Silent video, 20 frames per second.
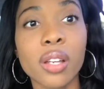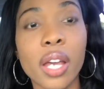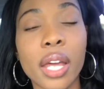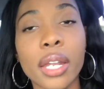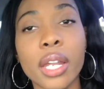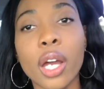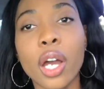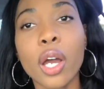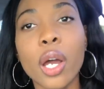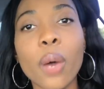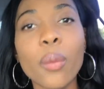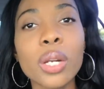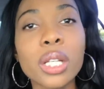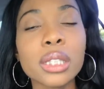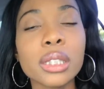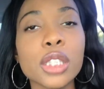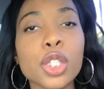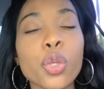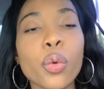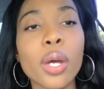And I want
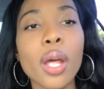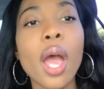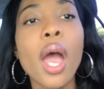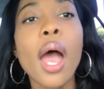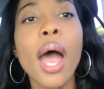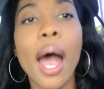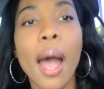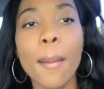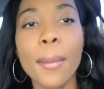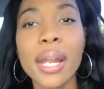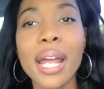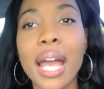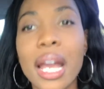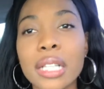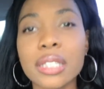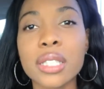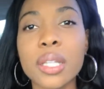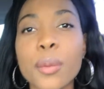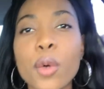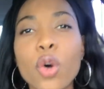to see, you know what, I'm gonna
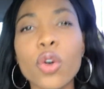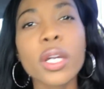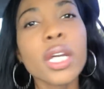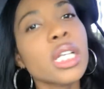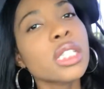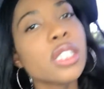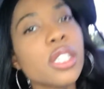ask them, okay,